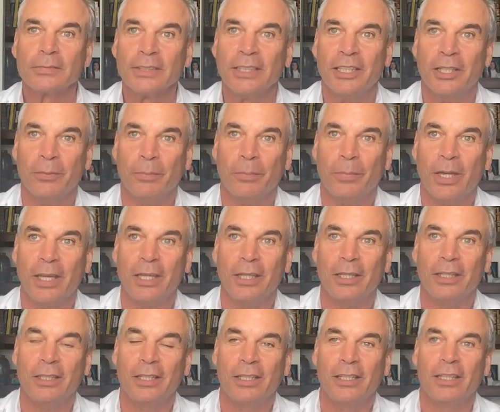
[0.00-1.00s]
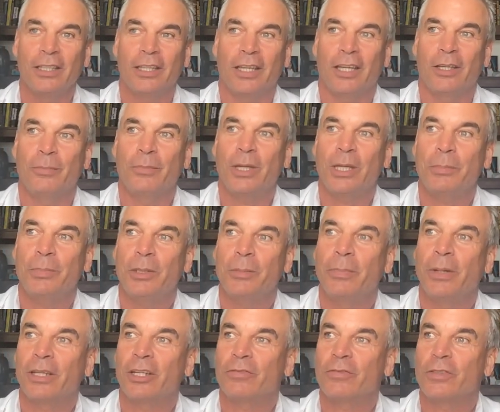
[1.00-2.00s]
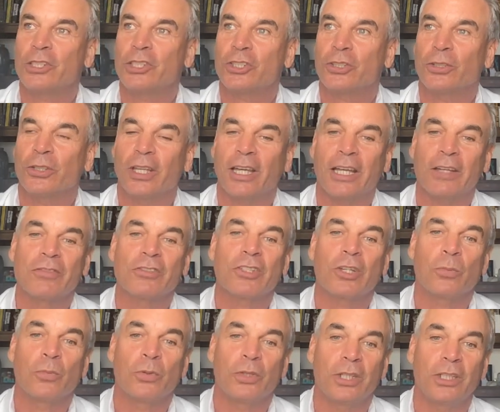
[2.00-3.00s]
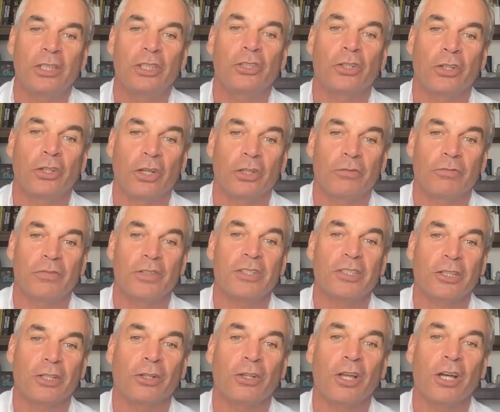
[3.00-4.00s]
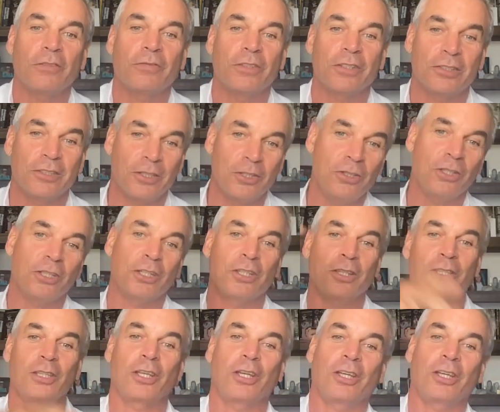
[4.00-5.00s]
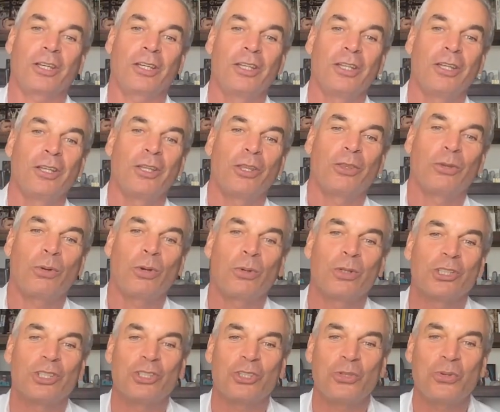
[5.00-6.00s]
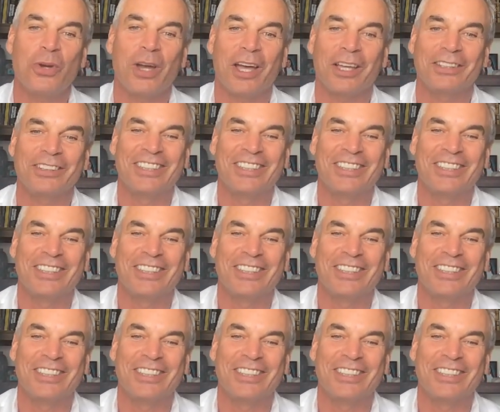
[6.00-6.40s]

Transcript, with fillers: it may it may be beneficial to have someone in your physical office that you can uh, throw a shoe at